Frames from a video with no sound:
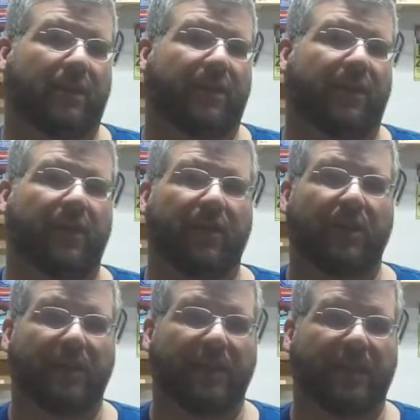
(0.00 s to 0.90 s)
if you don't
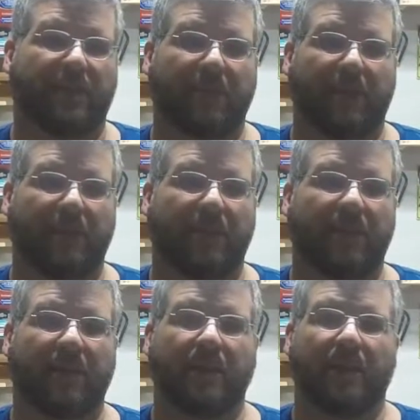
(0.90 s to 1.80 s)
use it in 6 months,
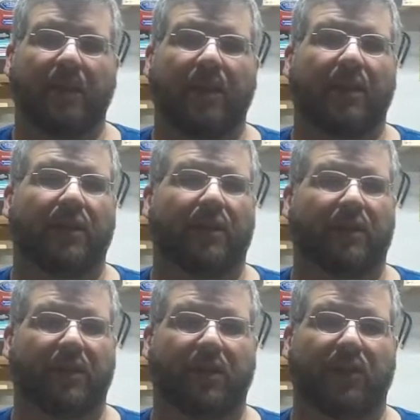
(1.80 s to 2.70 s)
there's
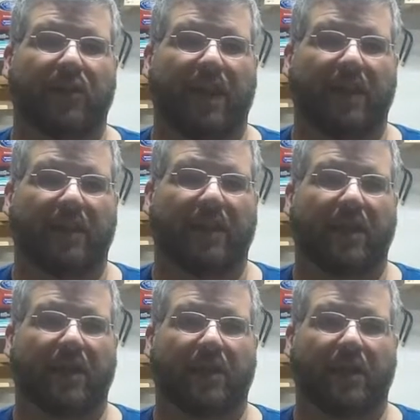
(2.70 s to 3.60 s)
a good chance
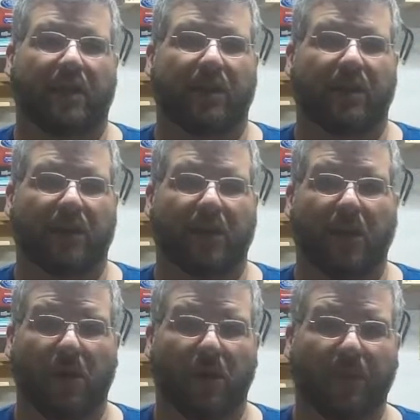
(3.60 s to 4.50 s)
that you're not going to use it at
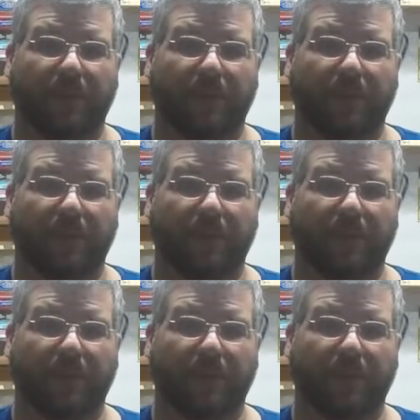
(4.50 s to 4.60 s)
all.